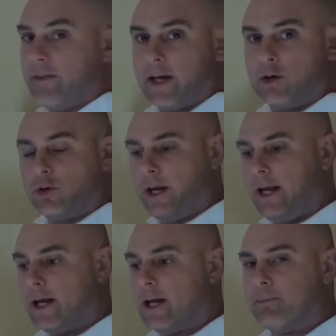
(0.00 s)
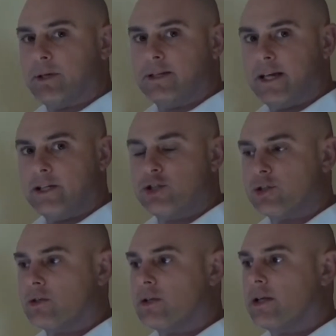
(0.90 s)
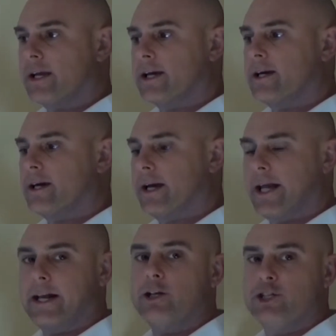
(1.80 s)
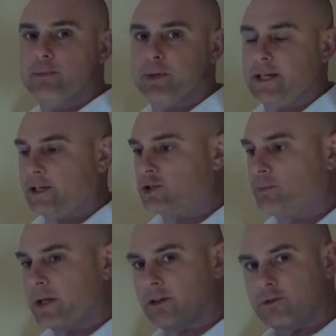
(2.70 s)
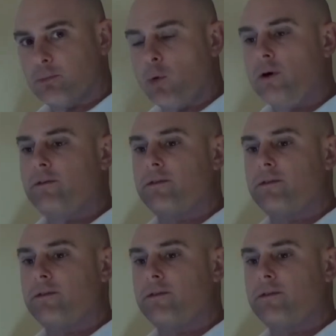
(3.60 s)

they create a potential, like an energy potential, because more